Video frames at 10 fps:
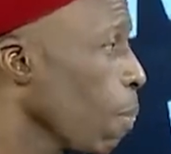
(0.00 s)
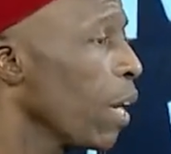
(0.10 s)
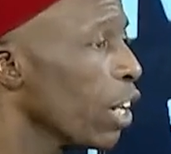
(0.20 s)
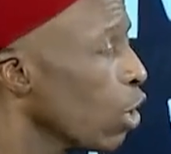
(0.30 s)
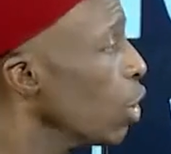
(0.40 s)

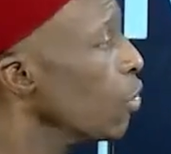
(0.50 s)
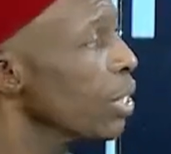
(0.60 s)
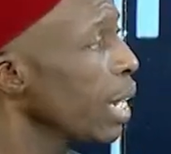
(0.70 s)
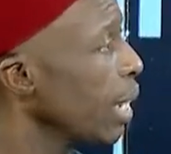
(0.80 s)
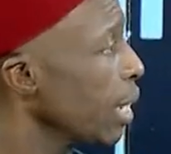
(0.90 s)
The countries
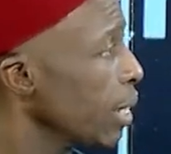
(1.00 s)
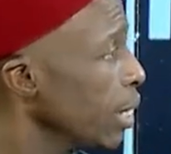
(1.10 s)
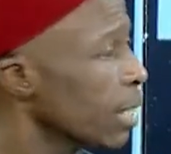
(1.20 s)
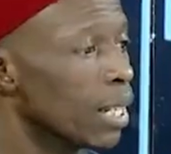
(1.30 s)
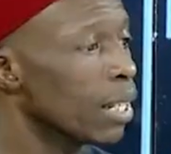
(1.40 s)
that it has
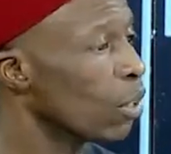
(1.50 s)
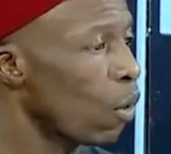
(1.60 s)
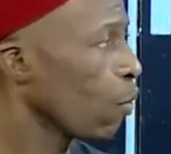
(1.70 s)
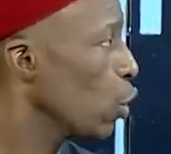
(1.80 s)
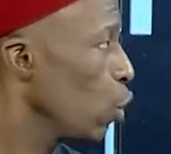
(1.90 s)
hit,
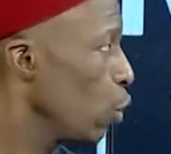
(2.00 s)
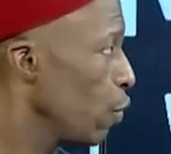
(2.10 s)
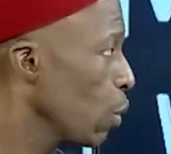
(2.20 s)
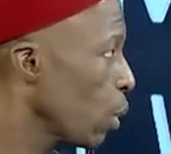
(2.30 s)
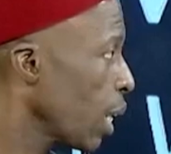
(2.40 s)
of course, you've
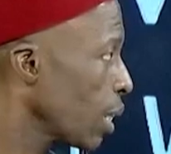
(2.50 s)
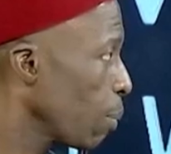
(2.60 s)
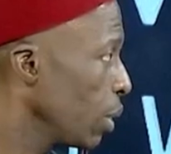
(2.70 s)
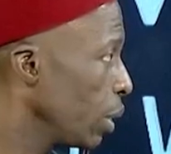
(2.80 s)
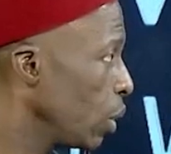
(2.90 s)
seen what has
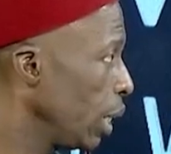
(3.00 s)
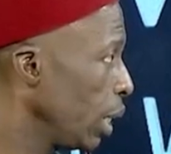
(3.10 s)
happened in